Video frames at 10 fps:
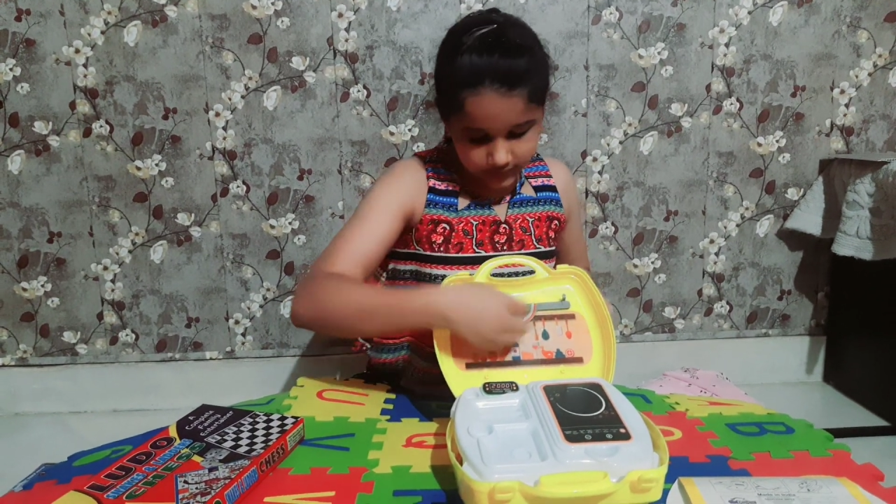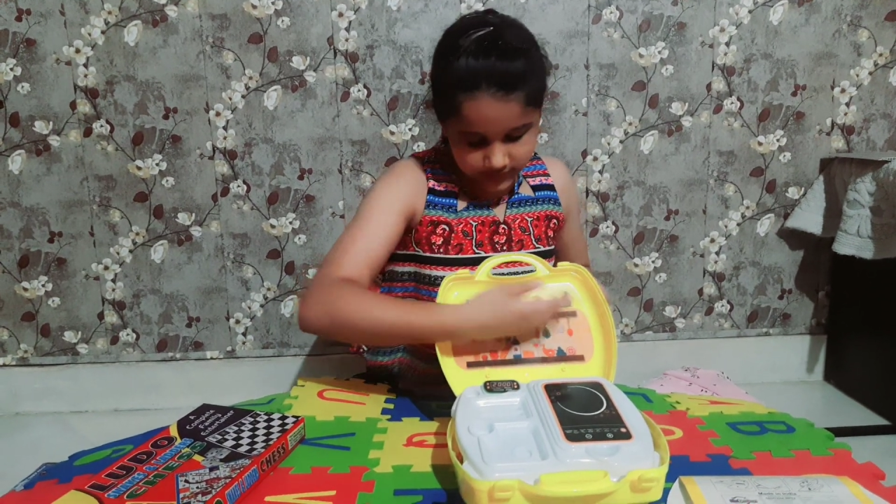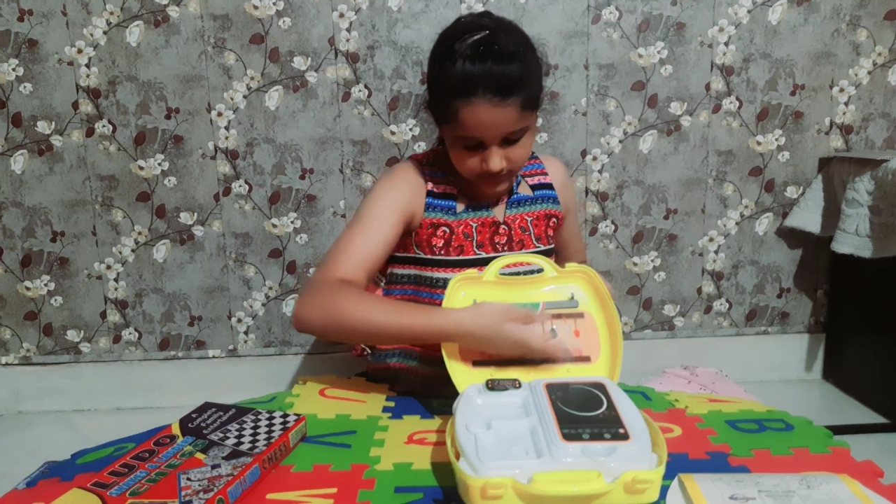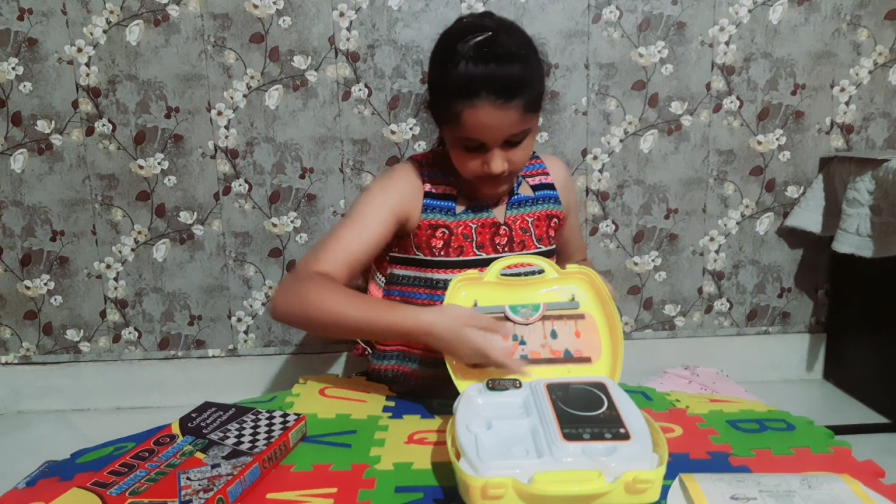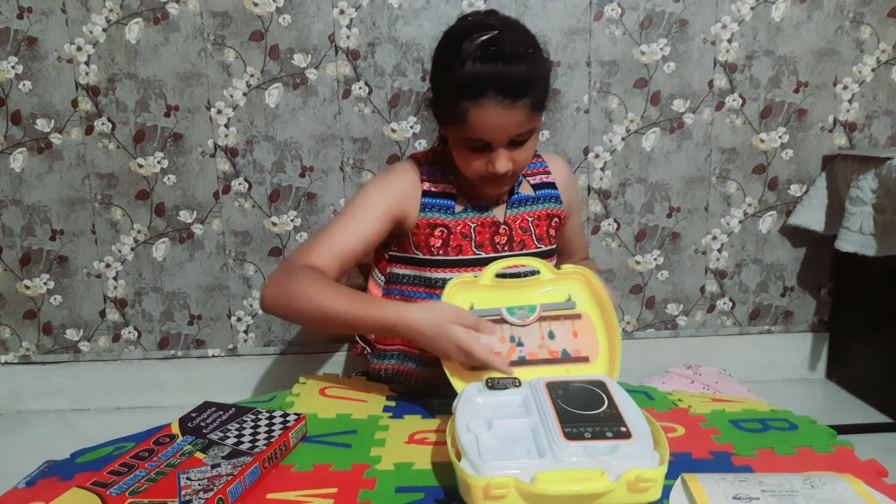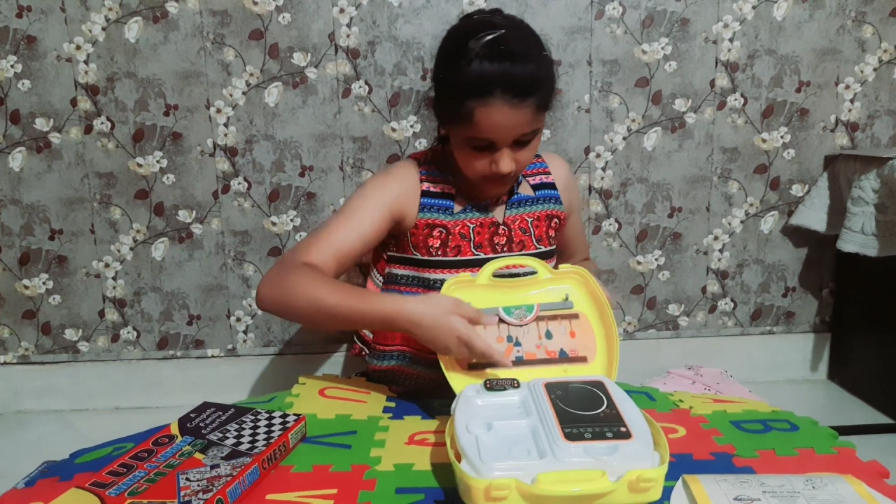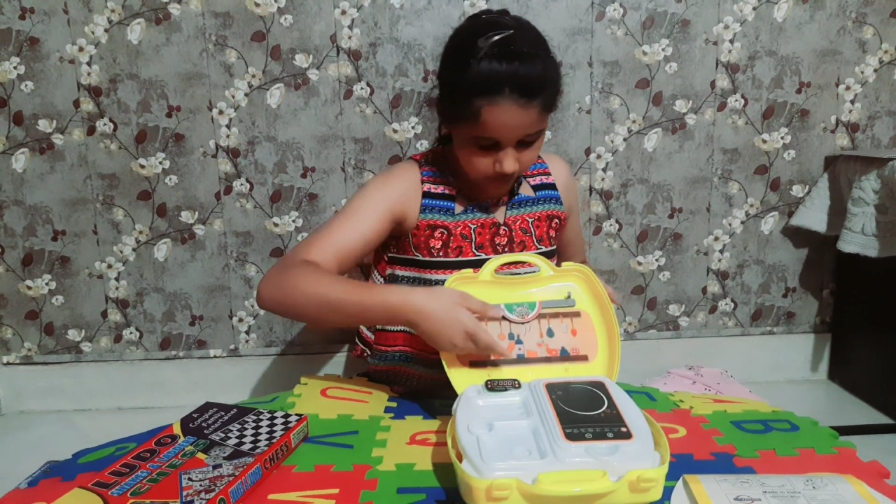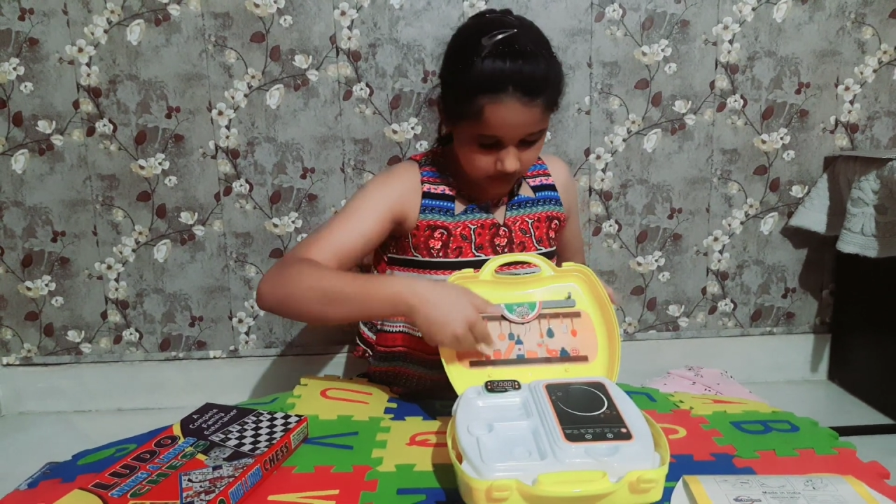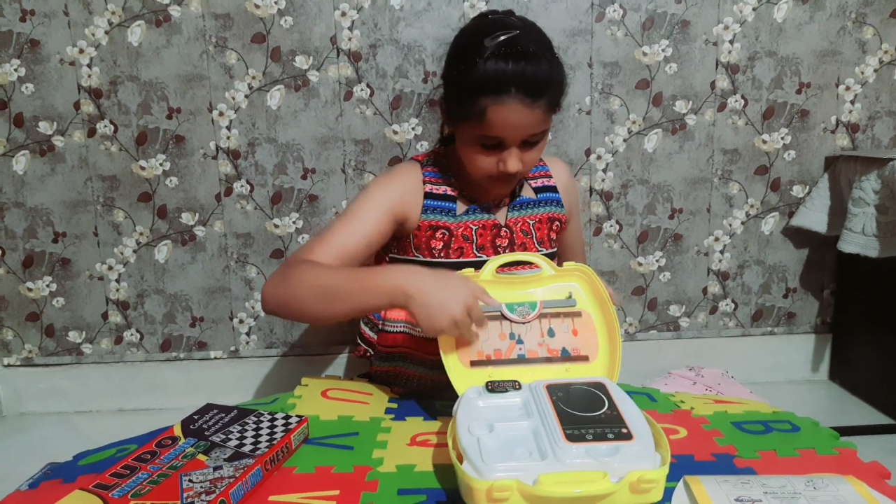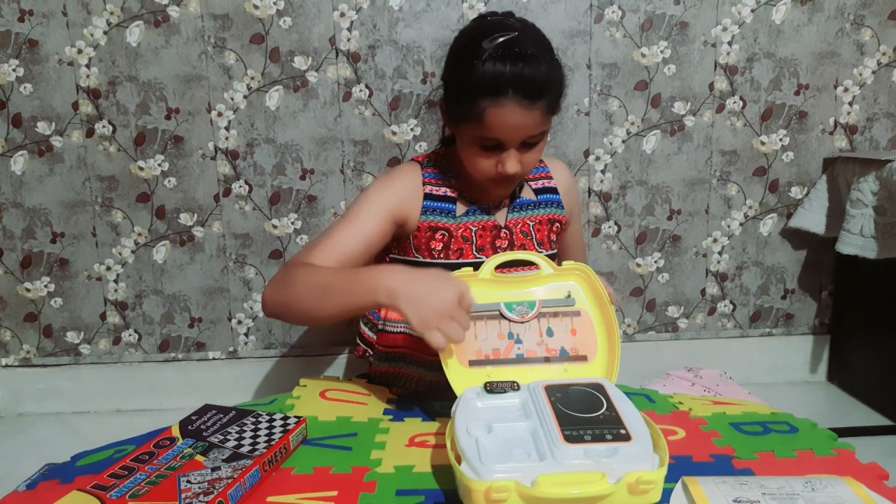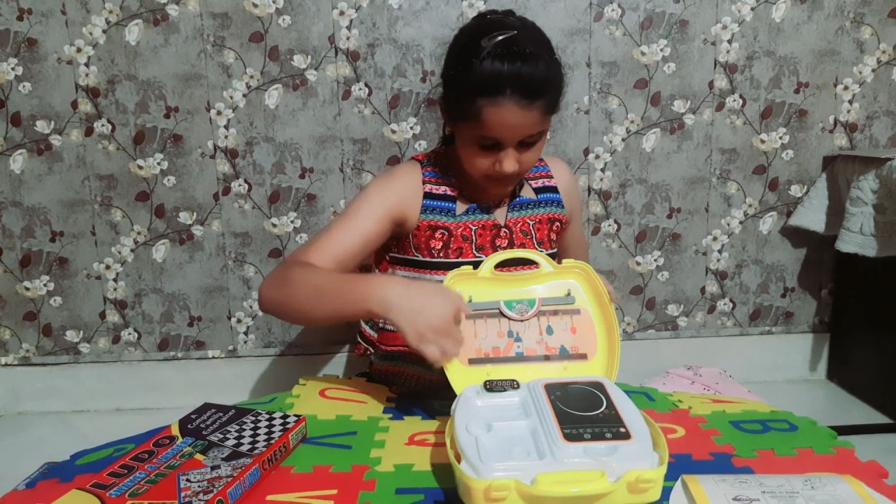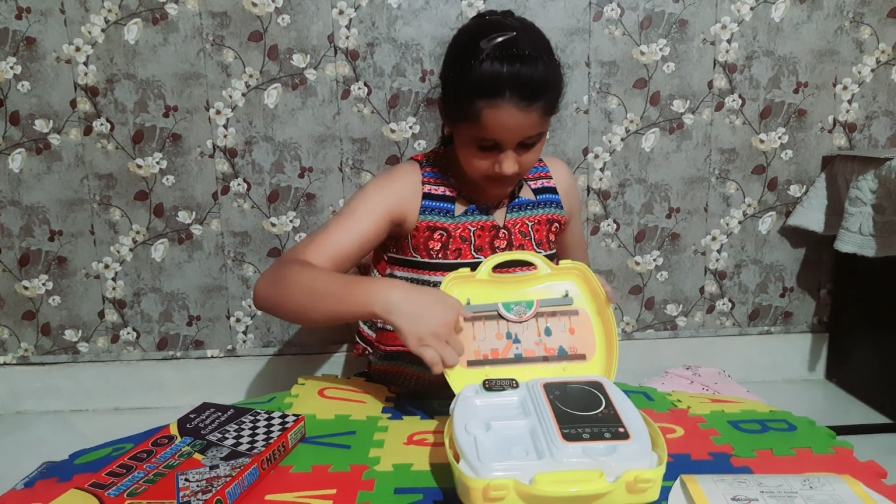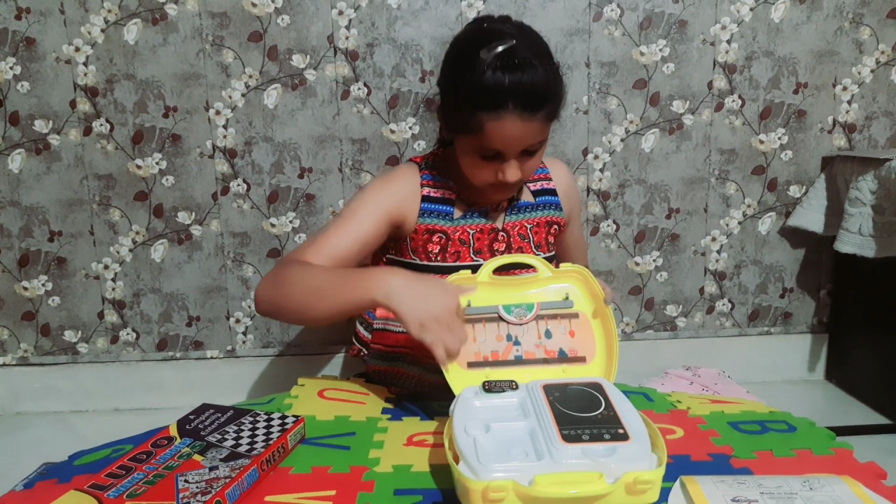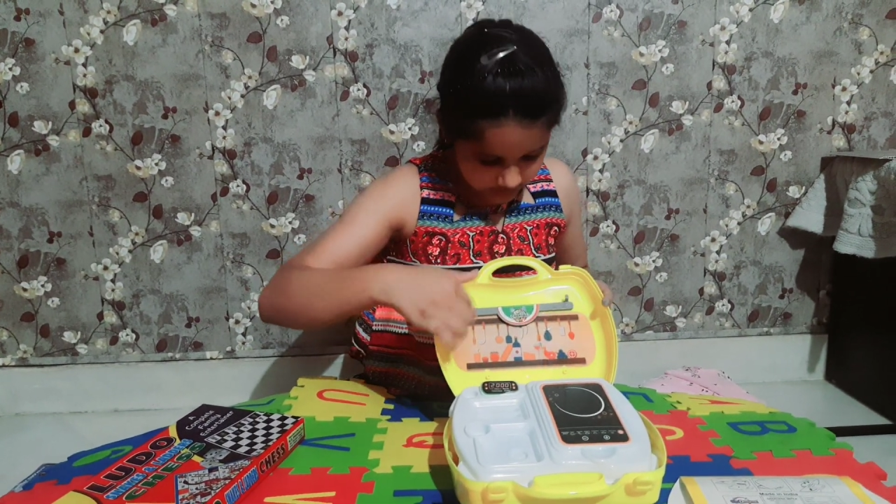see how we have to paste it